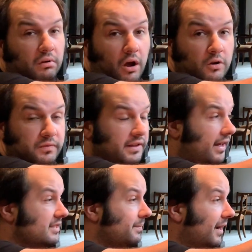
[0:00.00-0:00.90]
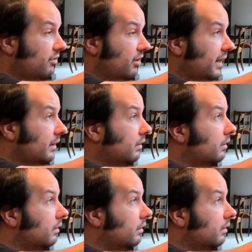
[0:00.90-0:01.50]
hopefully that's about right,